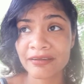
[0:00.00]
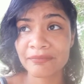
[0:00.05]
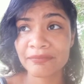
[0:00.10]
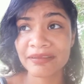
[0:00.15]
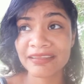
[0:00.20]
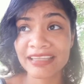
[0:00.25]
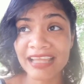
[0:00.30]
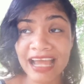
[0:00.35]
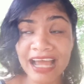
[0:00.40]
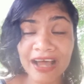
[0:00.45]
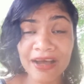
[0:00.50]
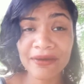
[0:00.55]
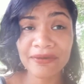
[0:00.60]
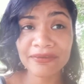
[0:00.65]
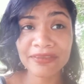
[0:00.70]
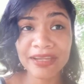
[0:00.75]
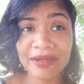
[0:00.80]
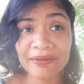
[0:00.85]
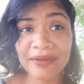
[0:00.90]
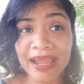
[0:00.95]
But now
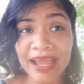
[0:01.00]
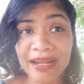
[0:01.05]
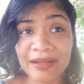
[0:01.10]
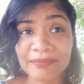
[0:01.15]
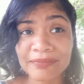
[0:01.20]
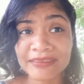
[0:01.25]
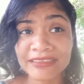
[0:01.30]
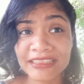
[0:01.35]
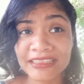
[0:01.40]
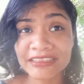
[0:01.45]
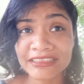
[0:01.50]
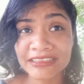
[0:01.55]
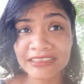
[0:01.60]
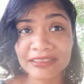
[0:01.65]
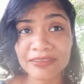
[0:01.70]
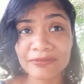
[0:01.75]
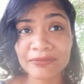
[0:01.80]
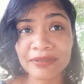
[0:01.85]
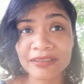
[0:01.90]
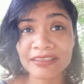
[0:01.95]
they were at a
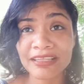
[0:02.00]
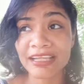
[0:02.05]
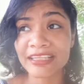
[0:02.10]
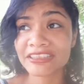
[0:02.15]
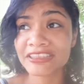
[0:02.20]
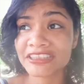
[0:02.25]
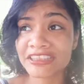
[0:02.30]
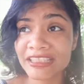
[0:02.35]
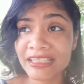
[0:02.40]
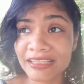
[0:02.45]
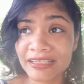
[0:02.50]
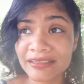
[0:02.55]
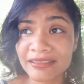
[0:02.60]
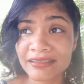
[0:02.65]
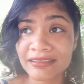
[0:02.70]
position where, like, shit,